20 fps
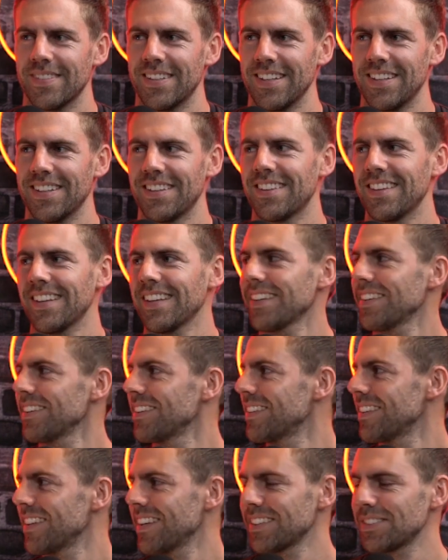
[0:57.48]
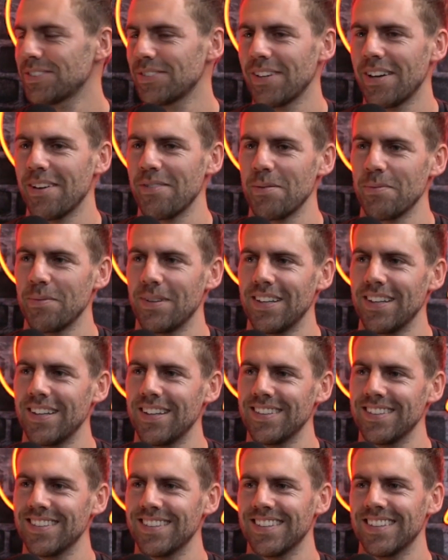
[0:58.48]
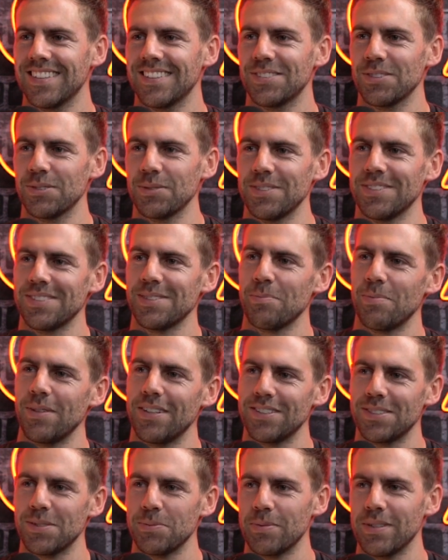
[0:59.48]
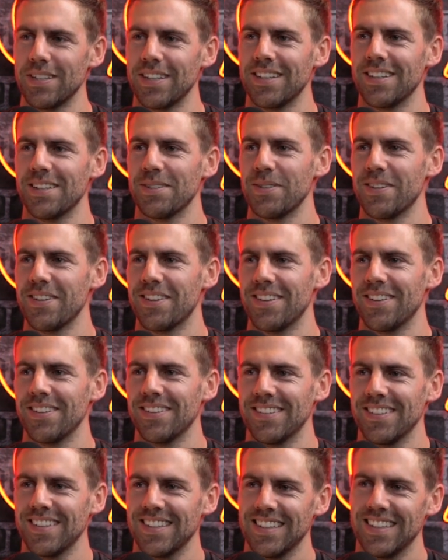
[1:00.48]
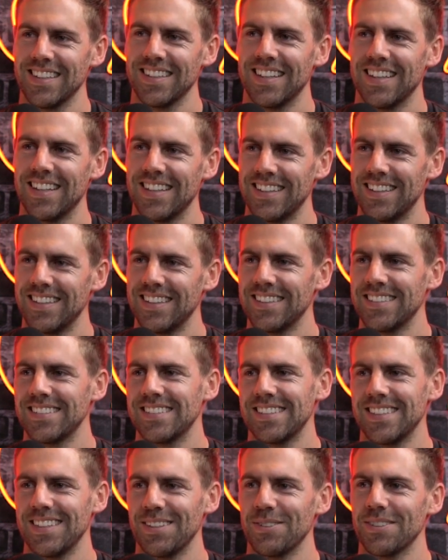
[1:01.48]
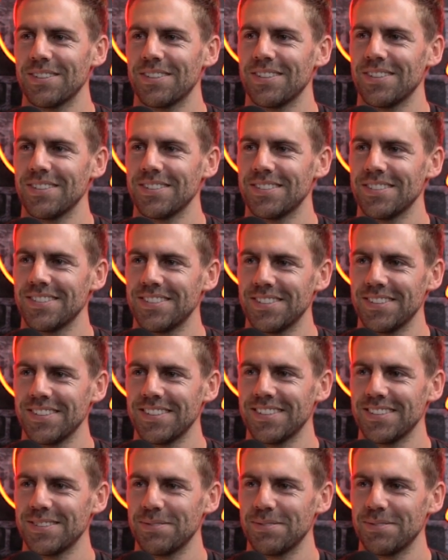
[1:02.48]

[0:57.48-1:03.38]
Yeah, thank you. Thanks for having me here. It's always a pleasure being here with you. Seeing what nonsense you're going to